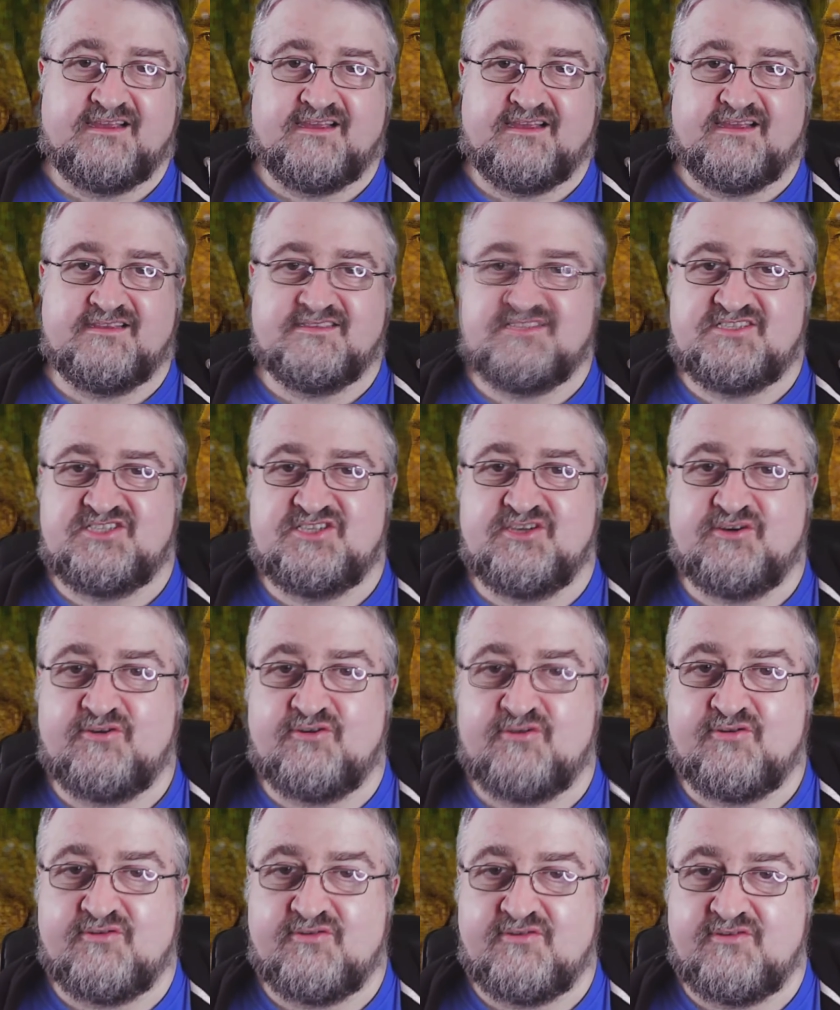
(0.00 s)

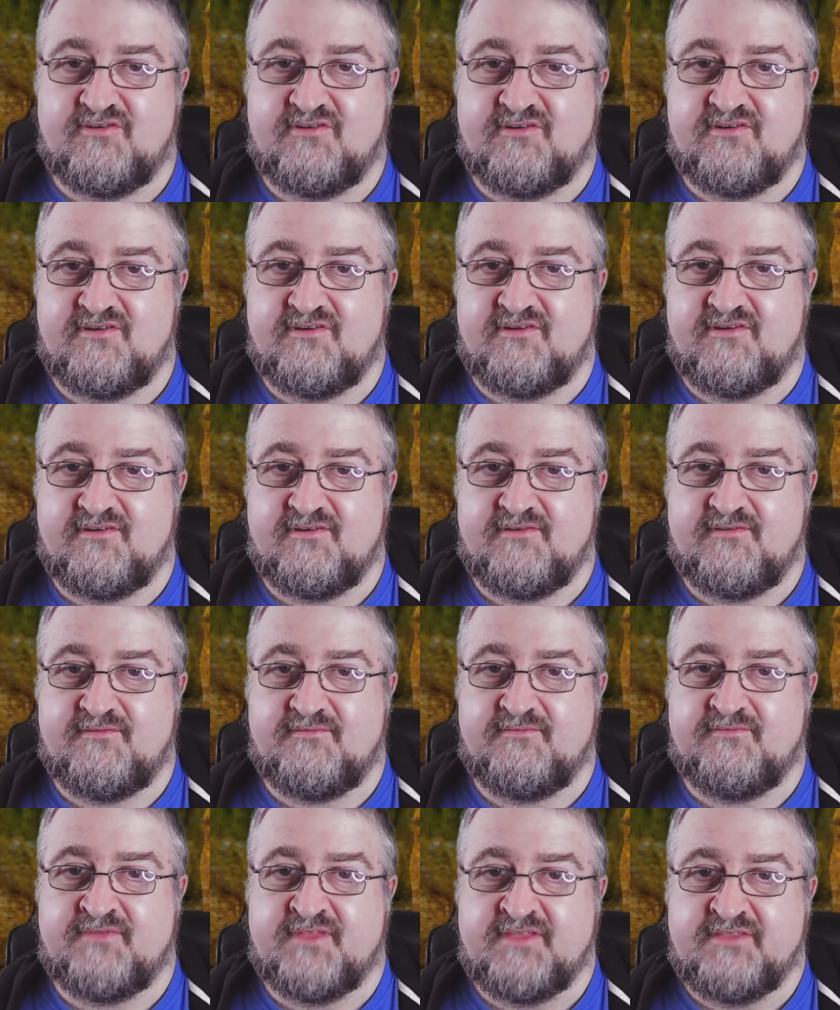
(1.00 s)
So
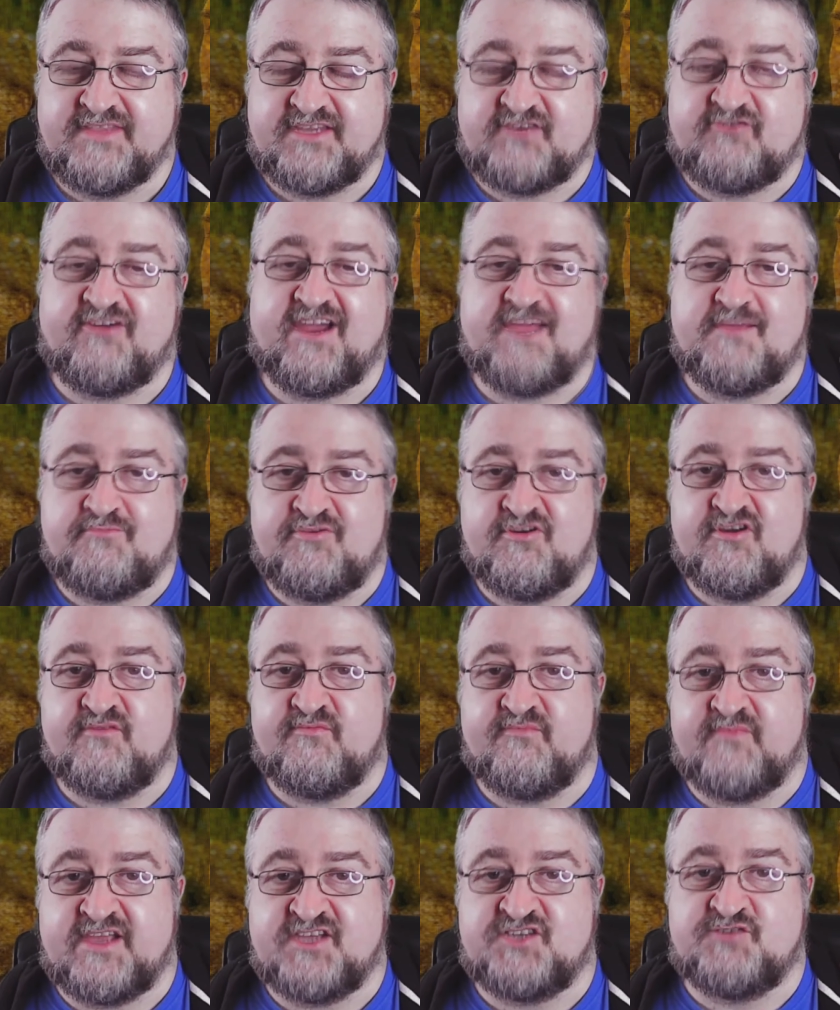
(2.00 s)
they try to
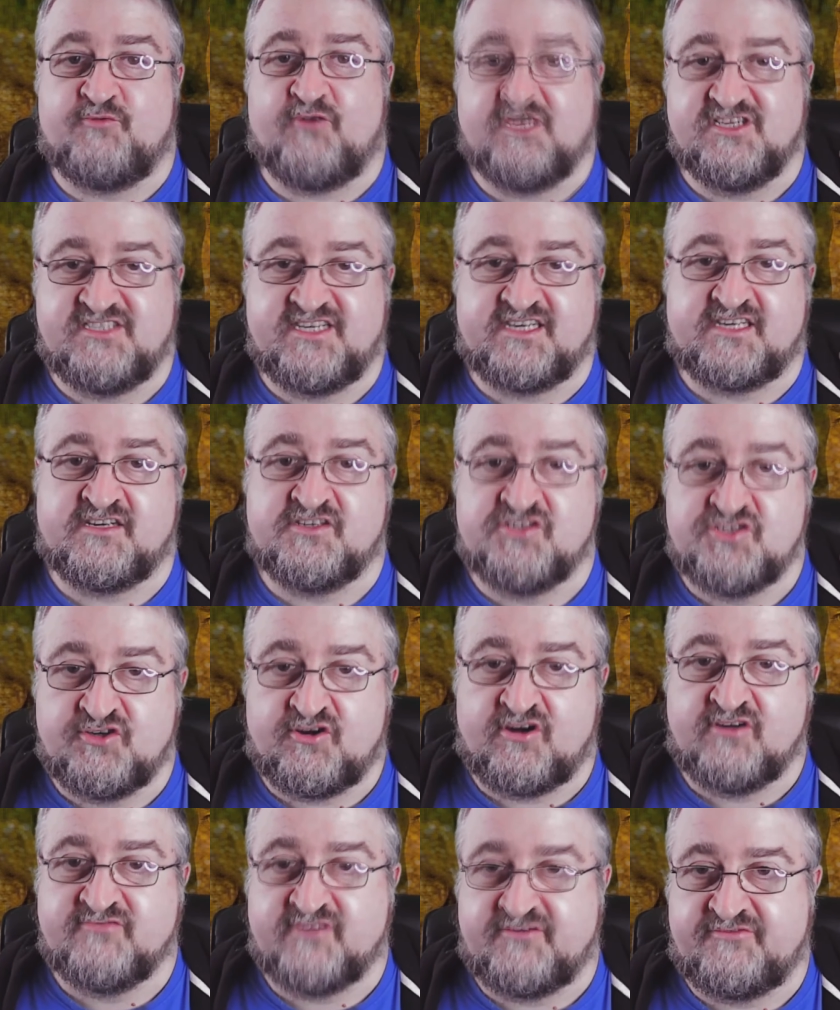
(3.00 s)
put Schwarzenegger in a
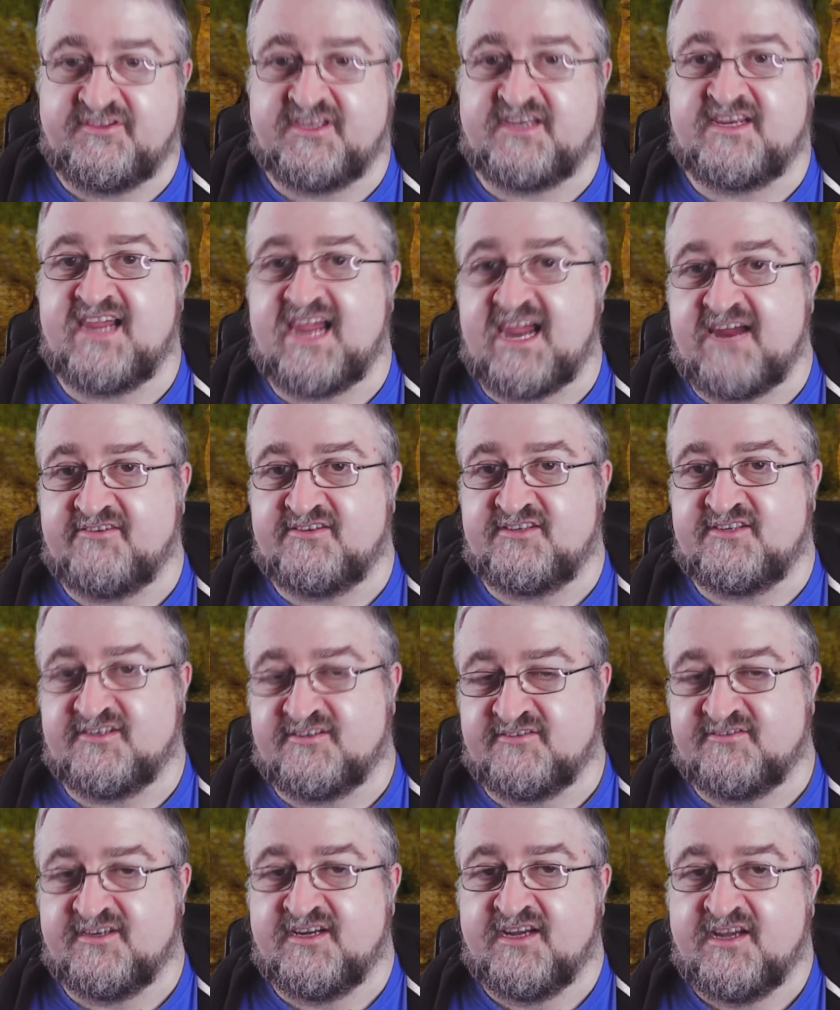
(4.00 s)
genre for the
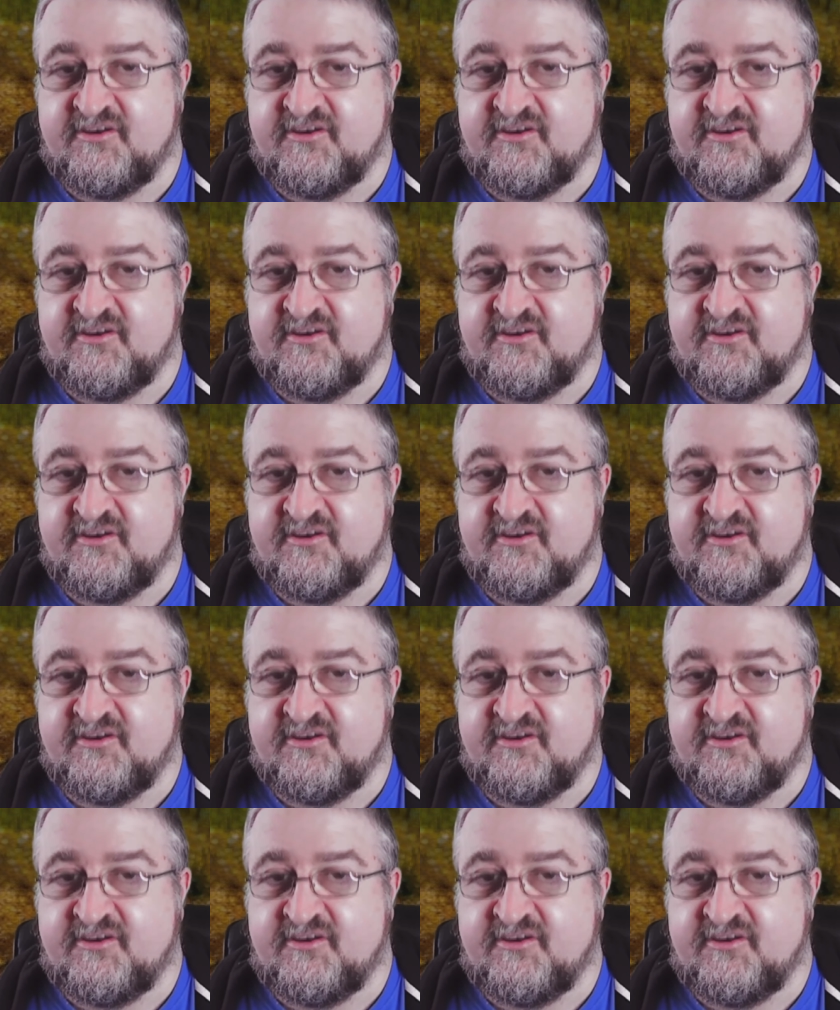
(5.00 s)
character